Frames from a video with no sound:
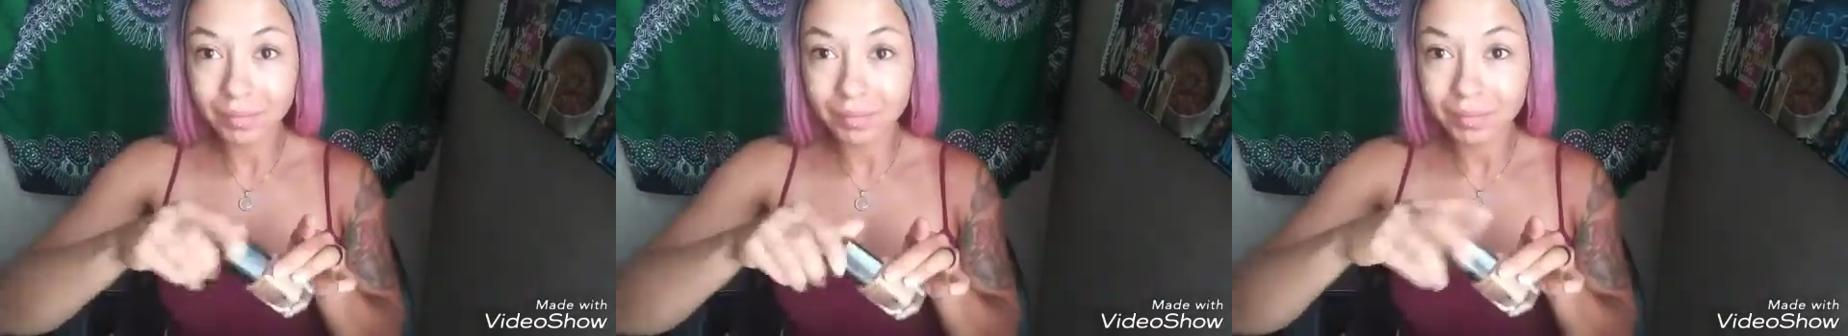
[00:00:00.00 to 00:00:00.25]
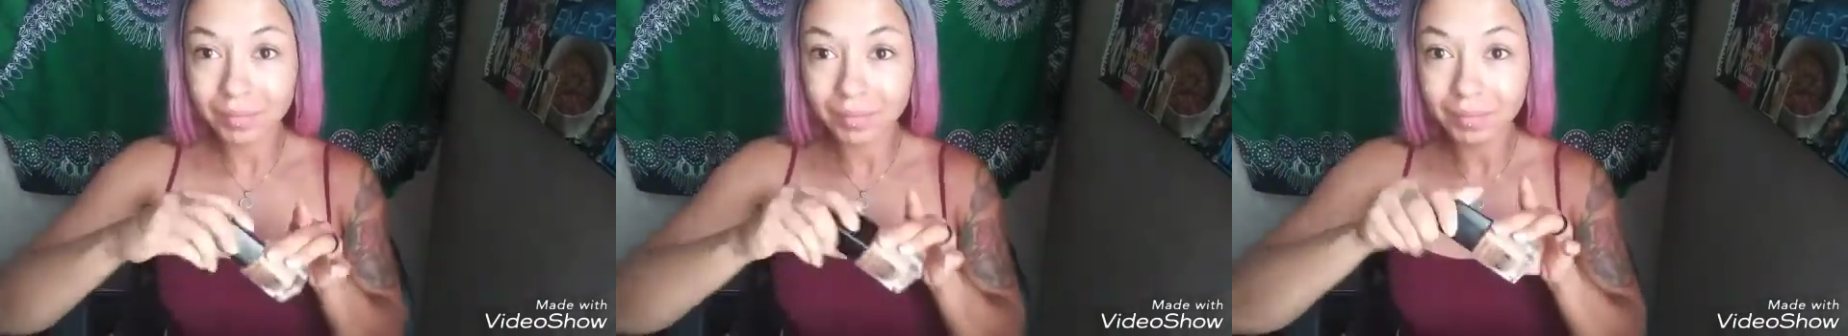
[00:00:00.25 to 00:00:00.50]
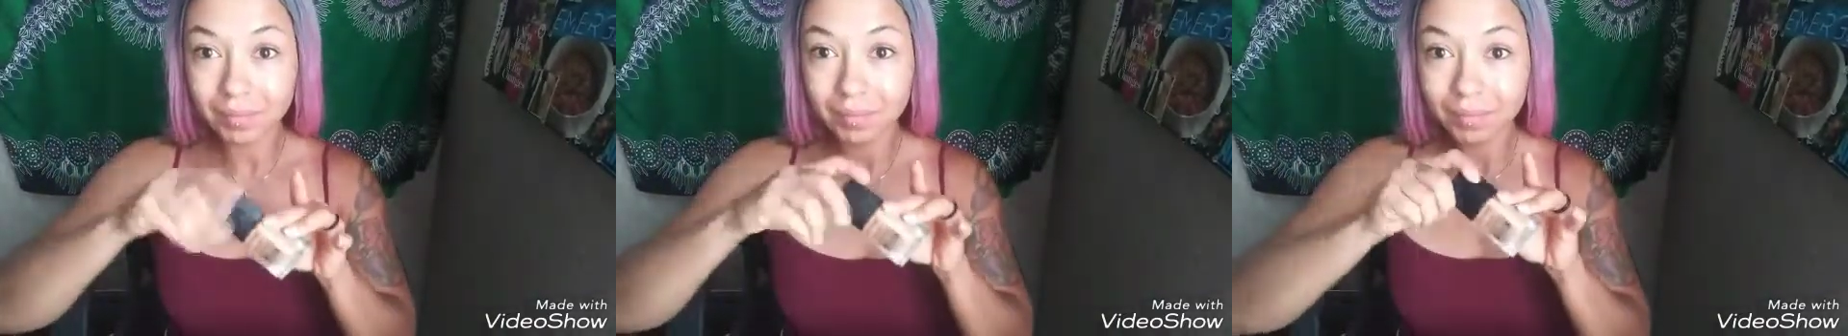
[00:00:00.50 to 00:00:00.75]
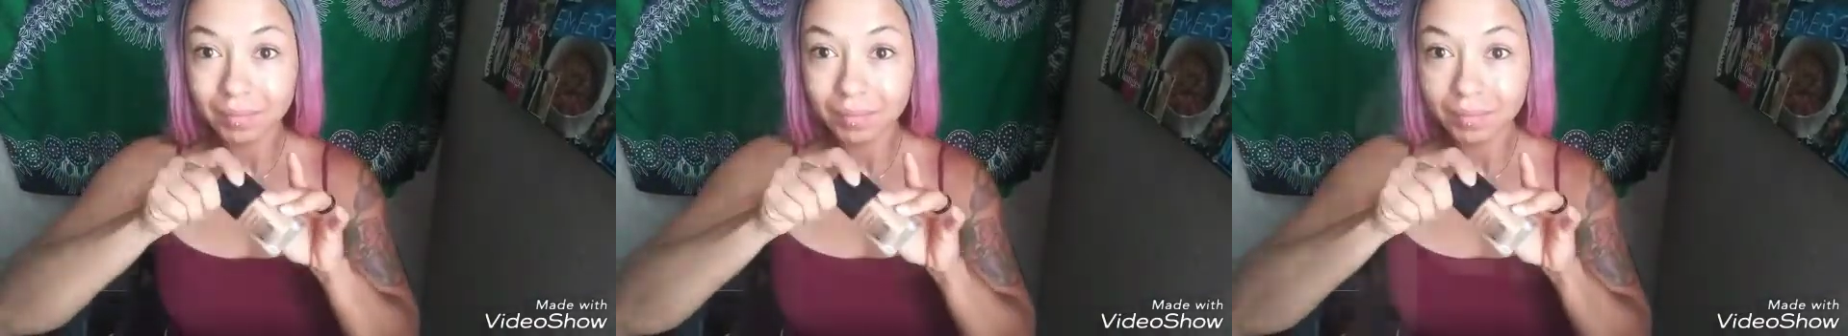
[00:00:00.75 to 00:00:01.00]
and look like
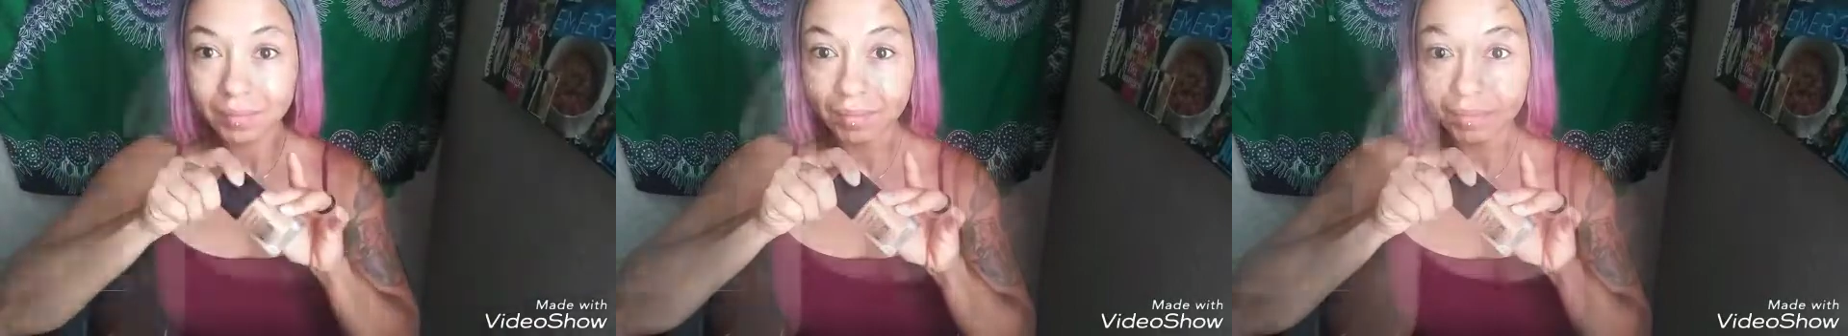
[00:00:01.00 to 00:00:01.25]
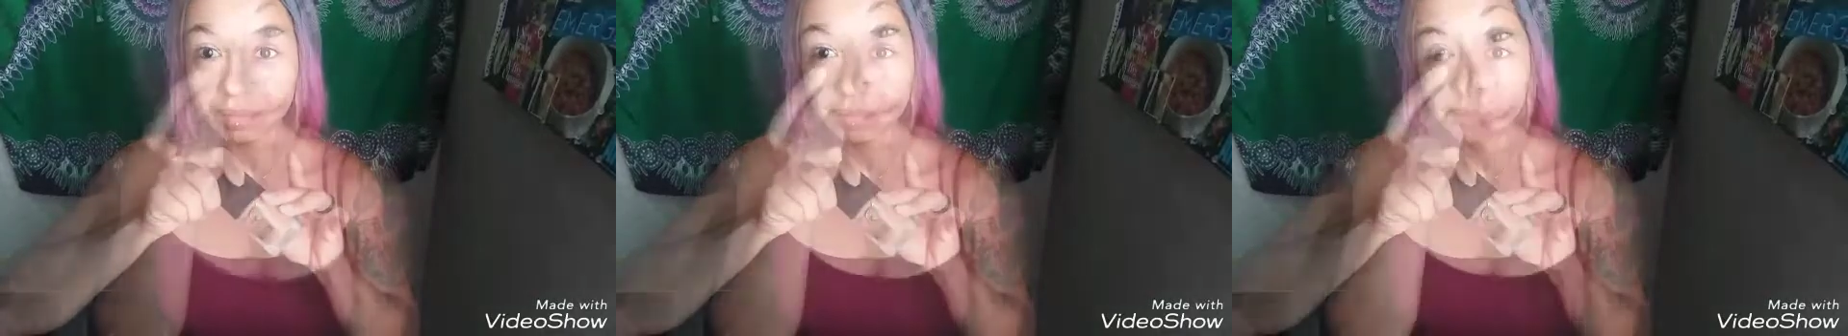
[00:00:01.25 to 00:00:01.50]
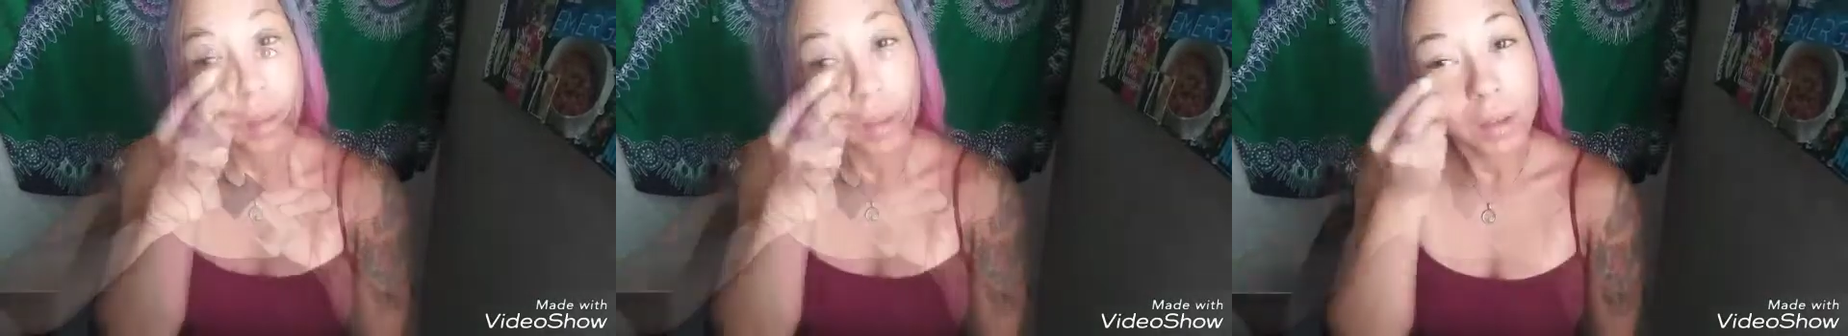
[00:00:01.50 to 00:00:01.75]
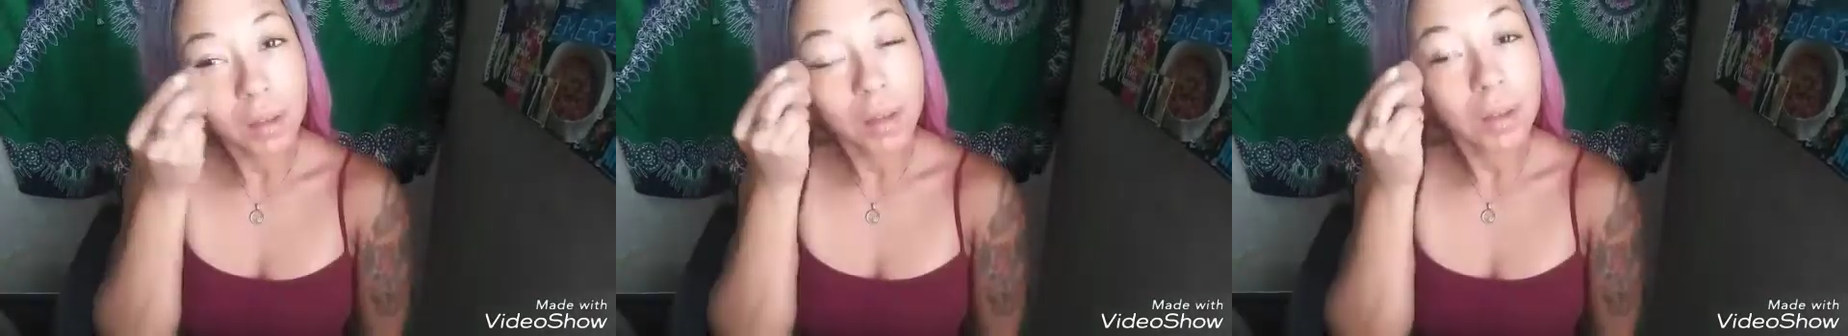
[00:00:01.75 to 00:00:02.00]
you have
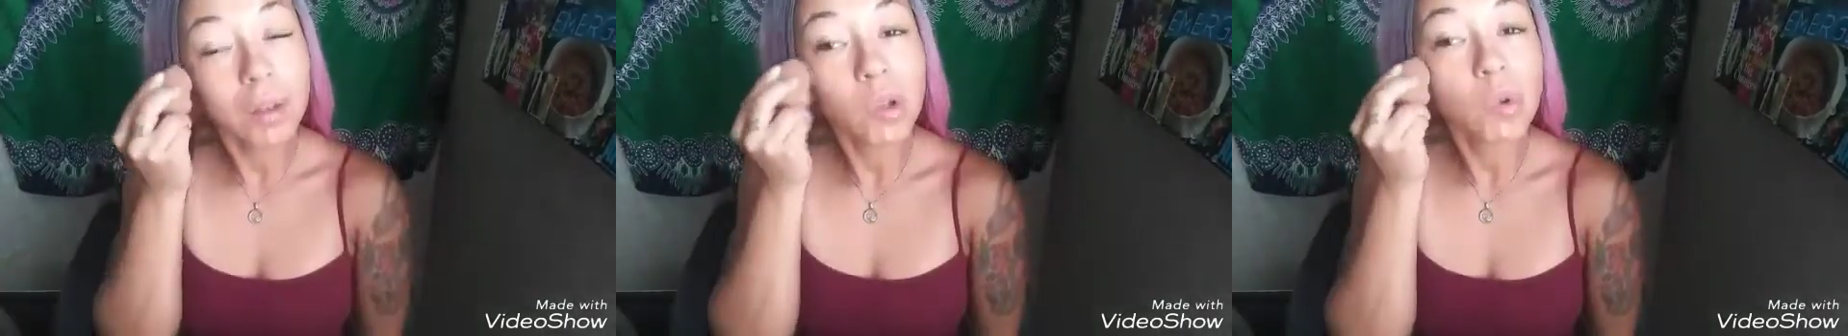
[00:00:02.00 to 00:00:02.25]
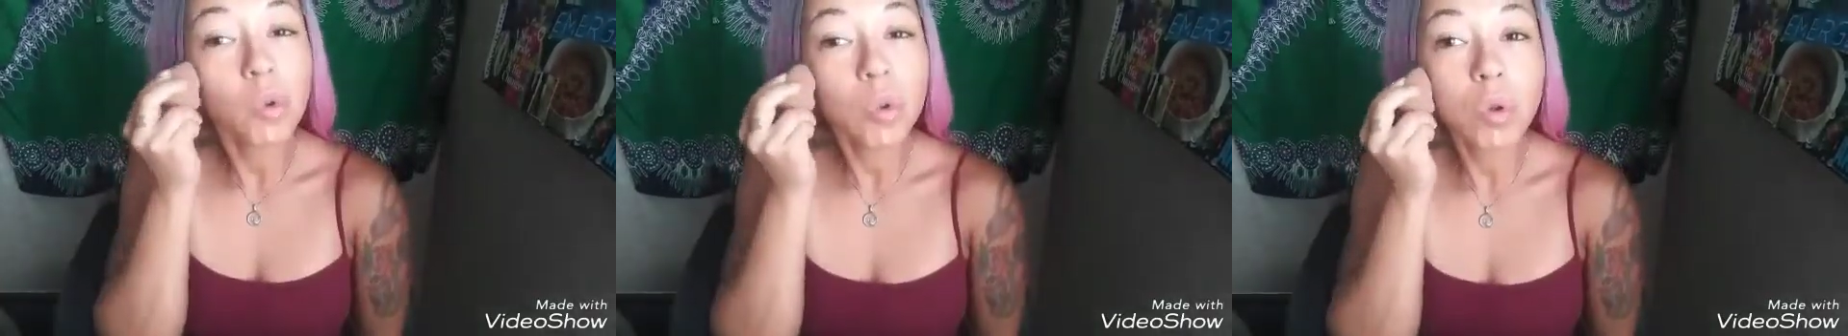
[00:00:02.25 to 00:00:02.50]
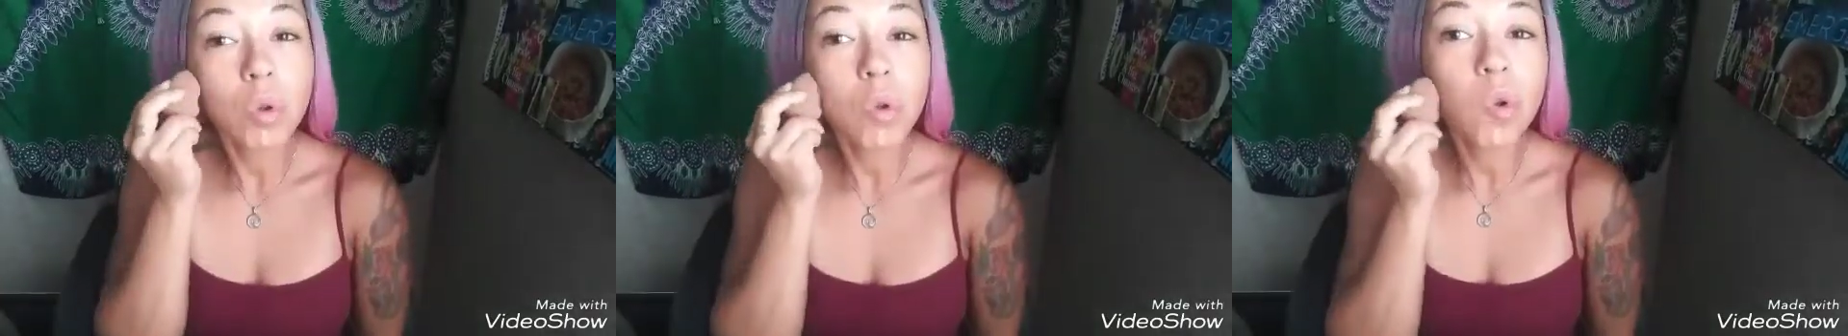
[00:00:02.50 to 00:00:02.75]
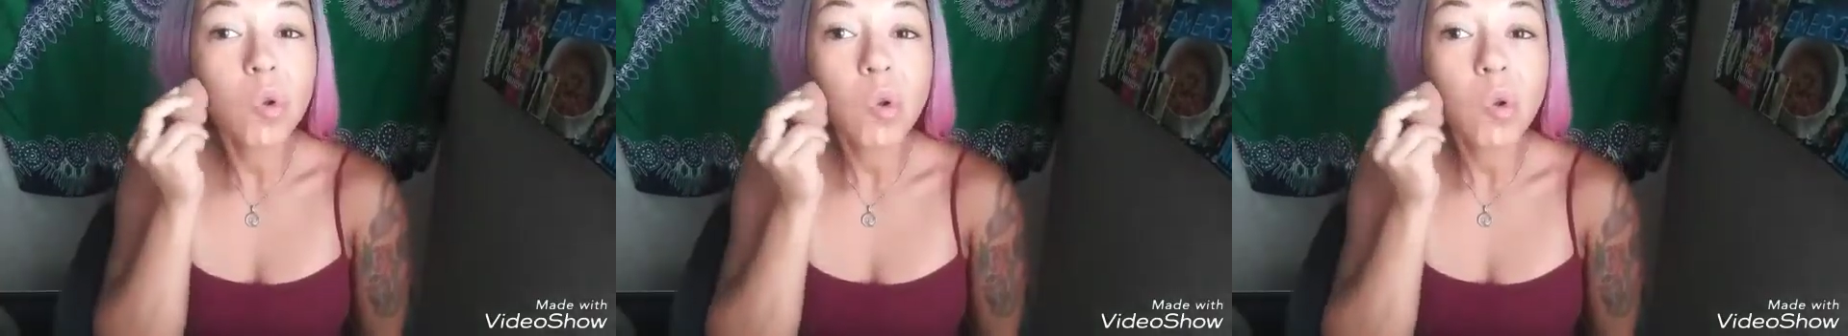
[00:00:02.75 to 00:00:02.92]
had 8 hours of rest.